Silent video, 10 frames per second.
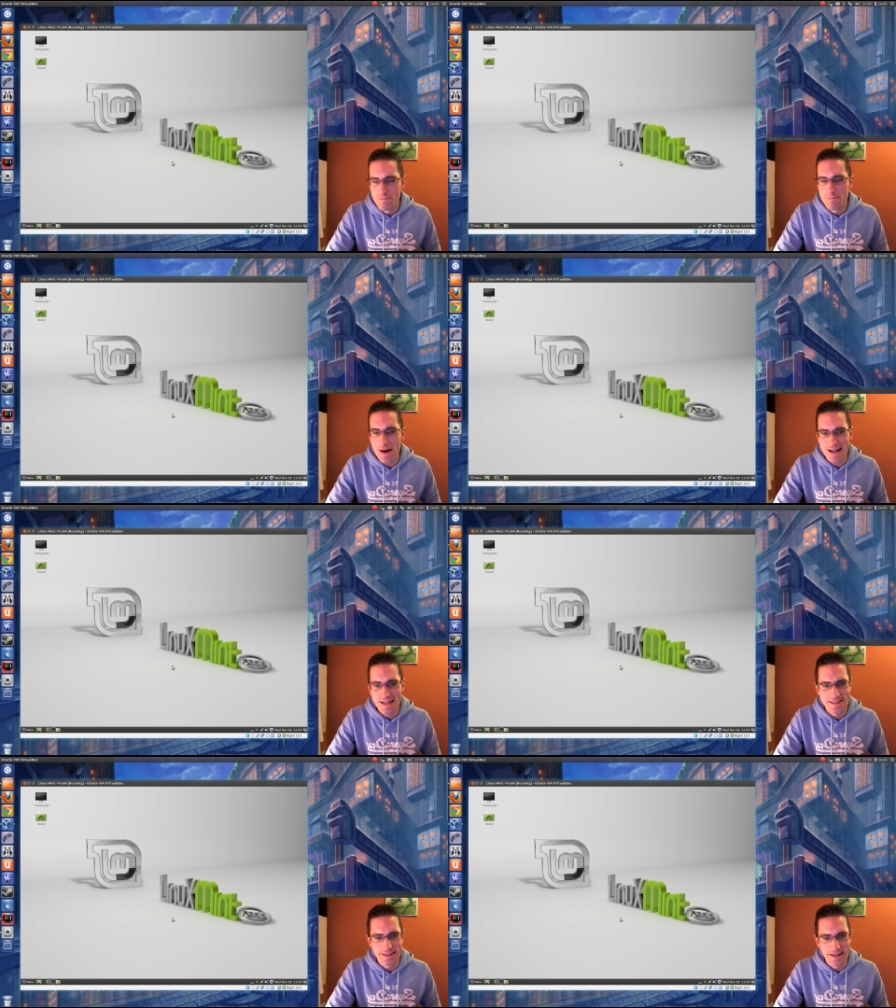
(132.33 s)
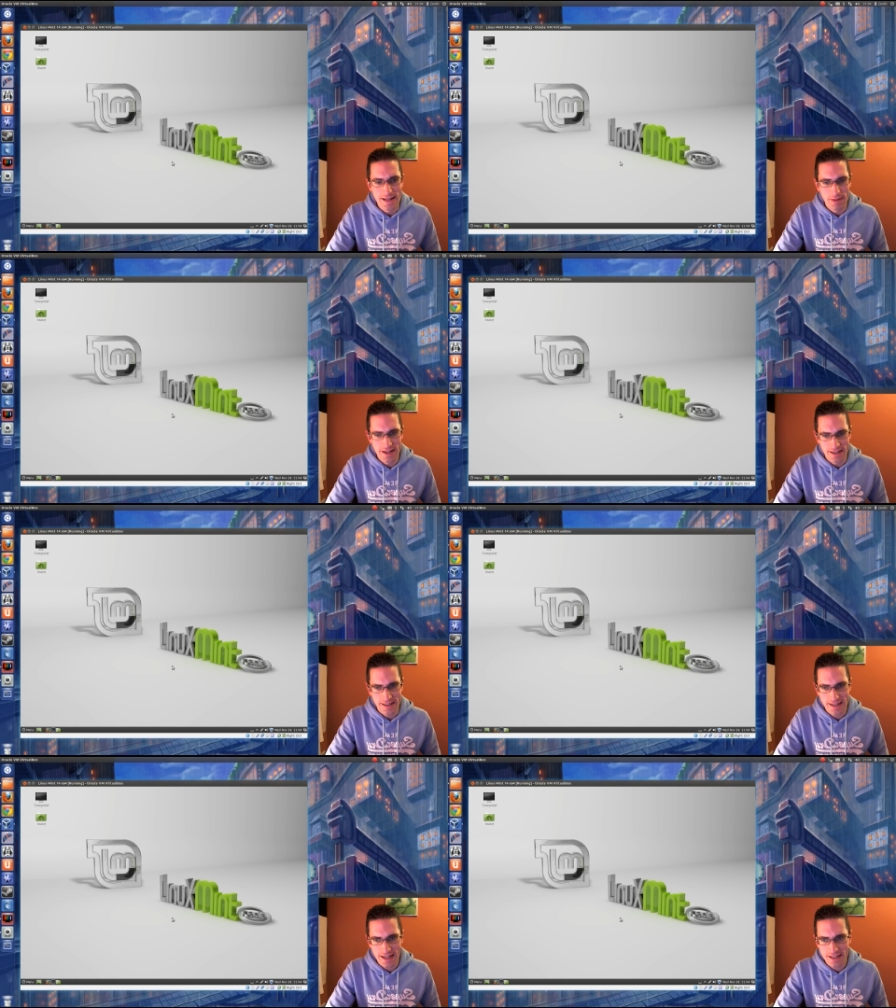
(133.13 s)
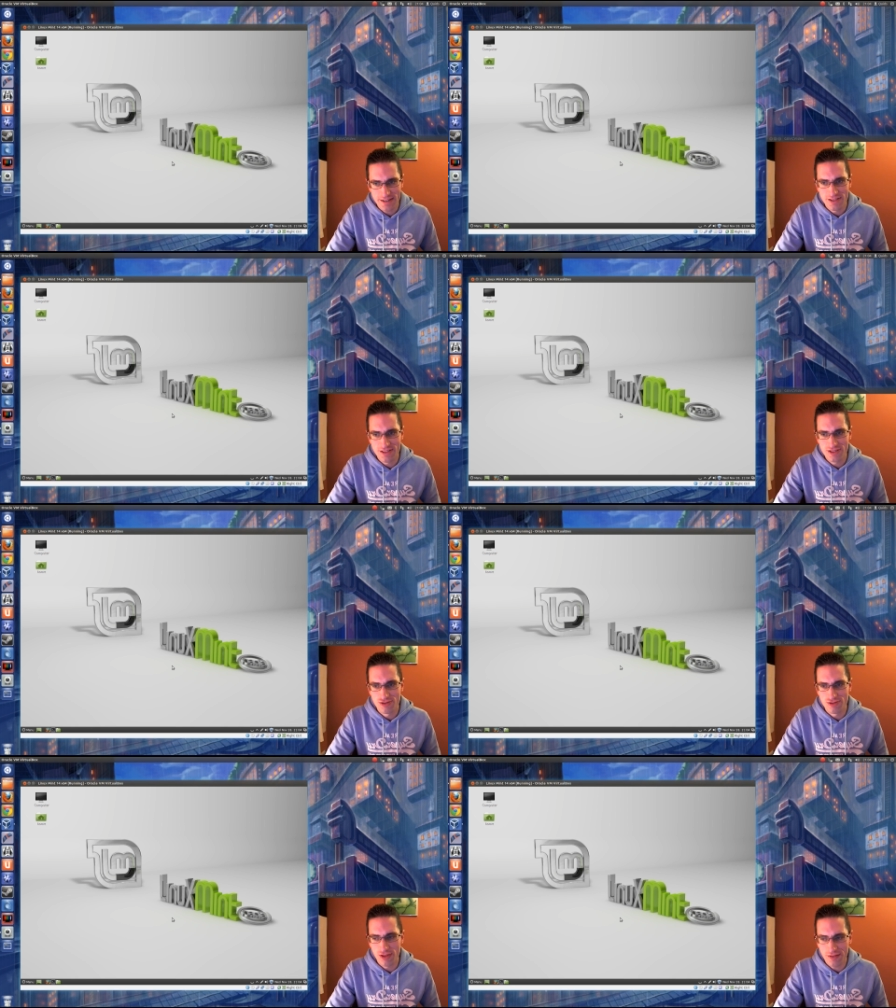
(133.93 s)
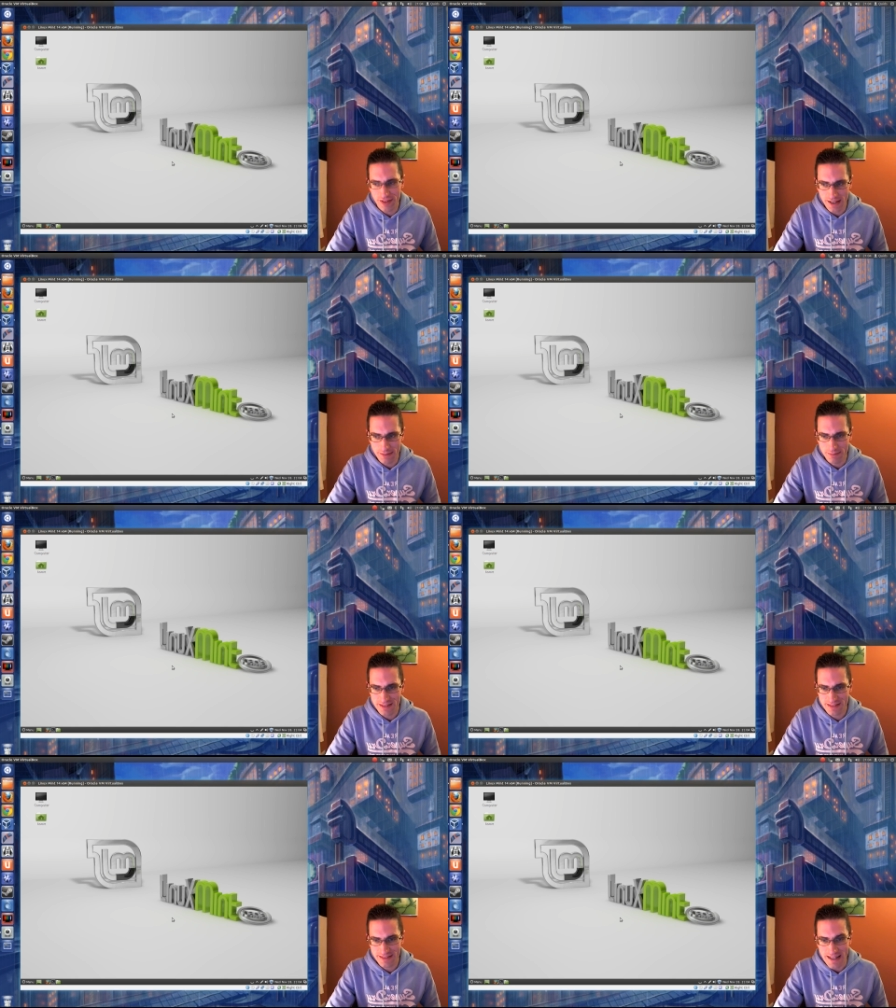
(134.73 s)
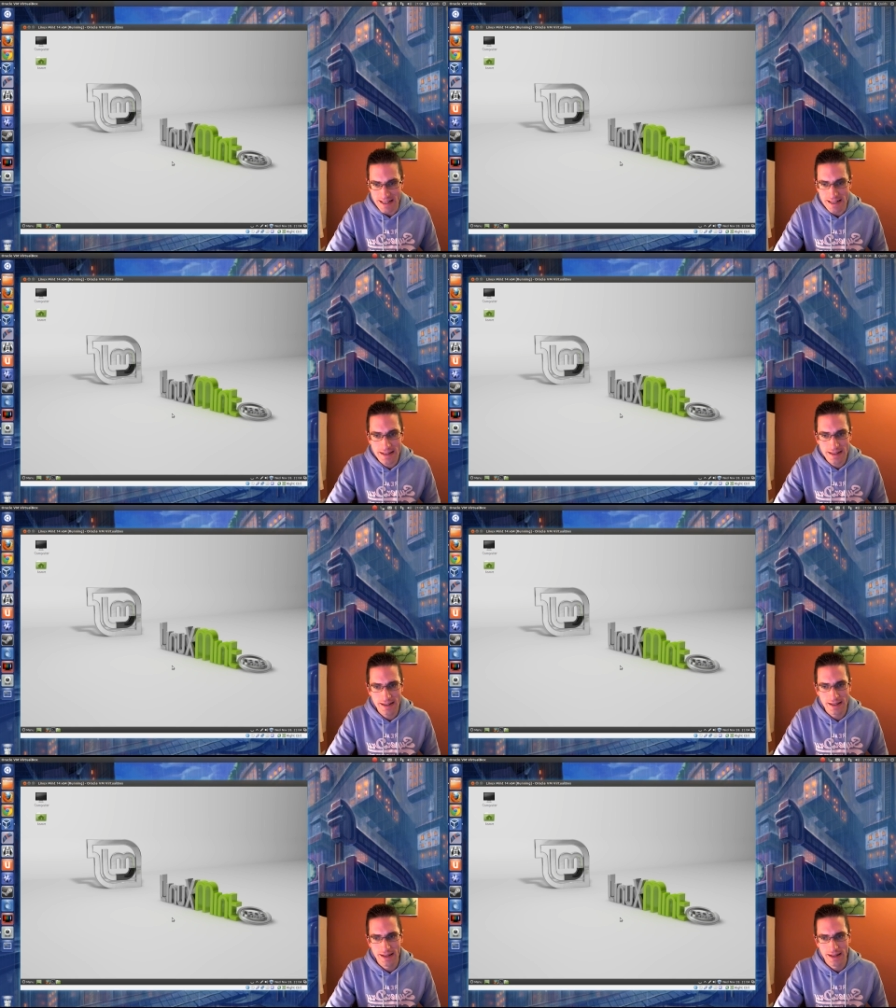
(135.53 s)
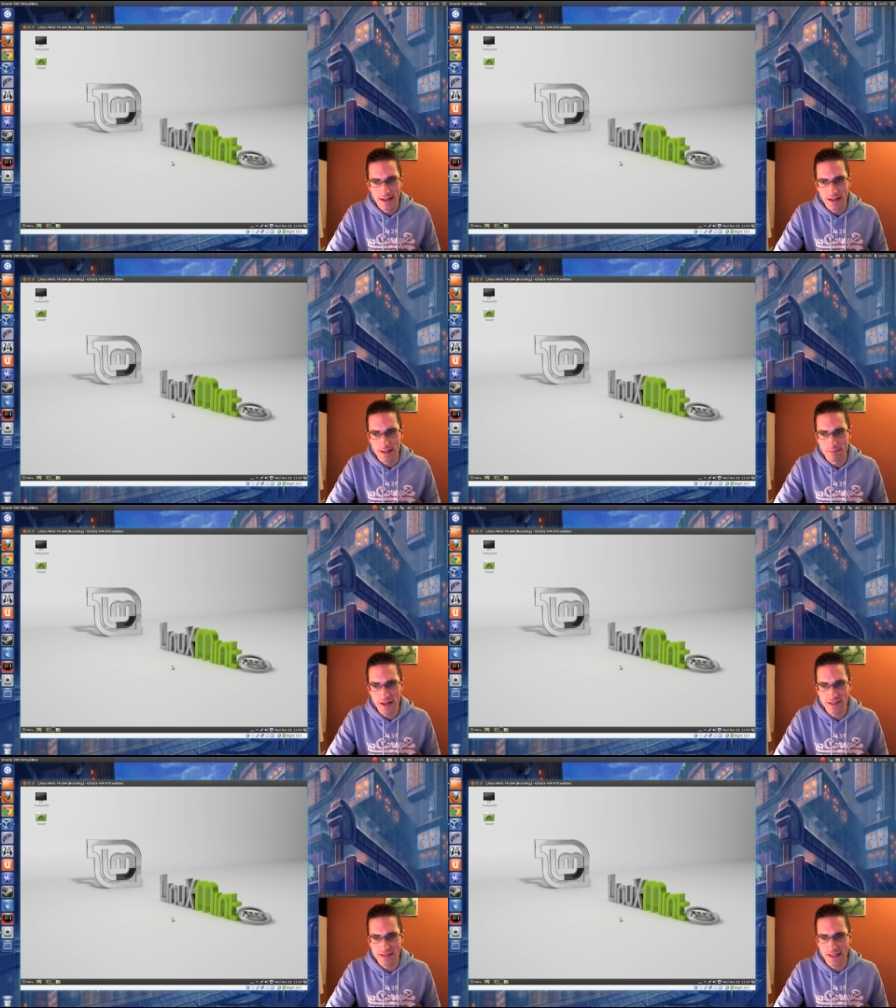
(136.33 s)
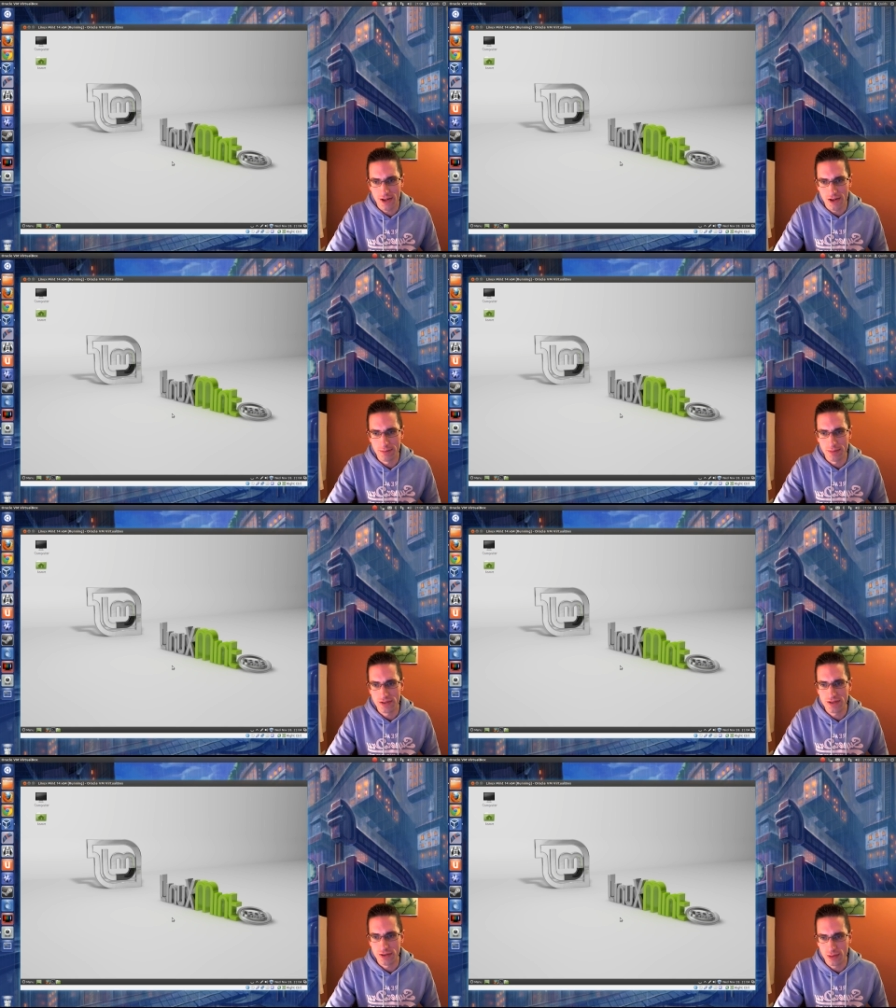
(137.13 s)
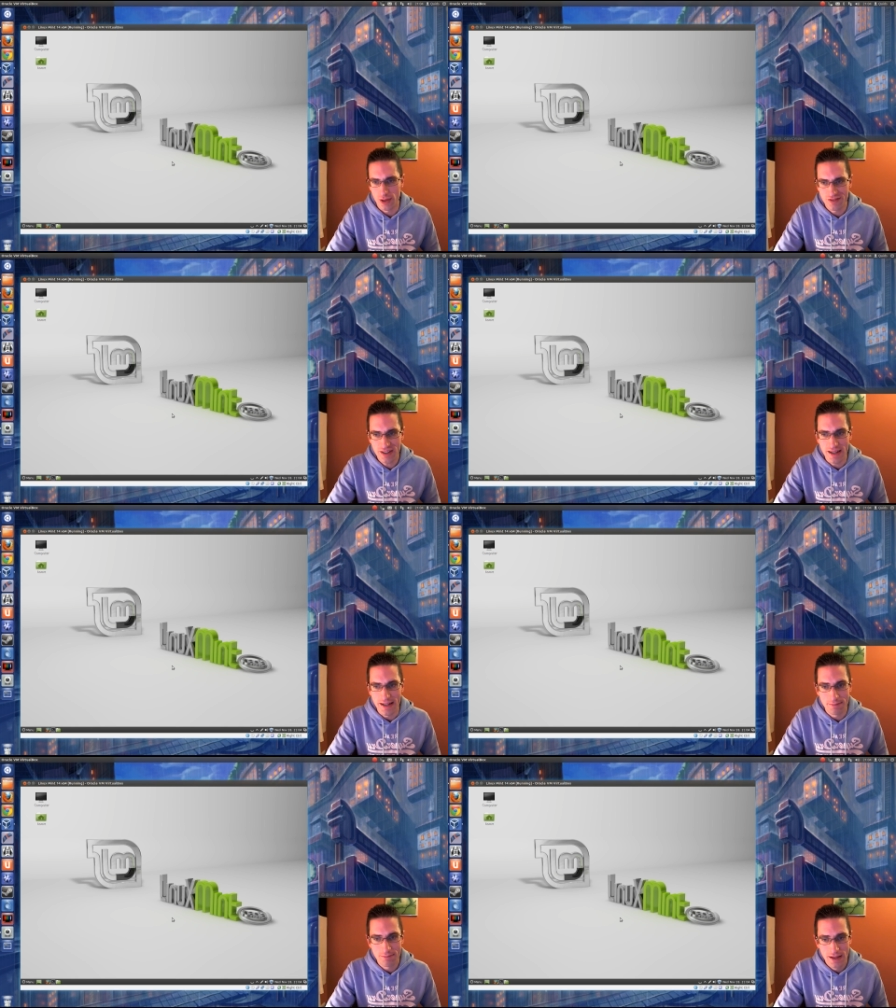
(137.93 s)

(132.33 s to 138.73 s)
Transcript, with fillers: But they made a catastrophic mistake in basing it on Ubuntu twelve ten.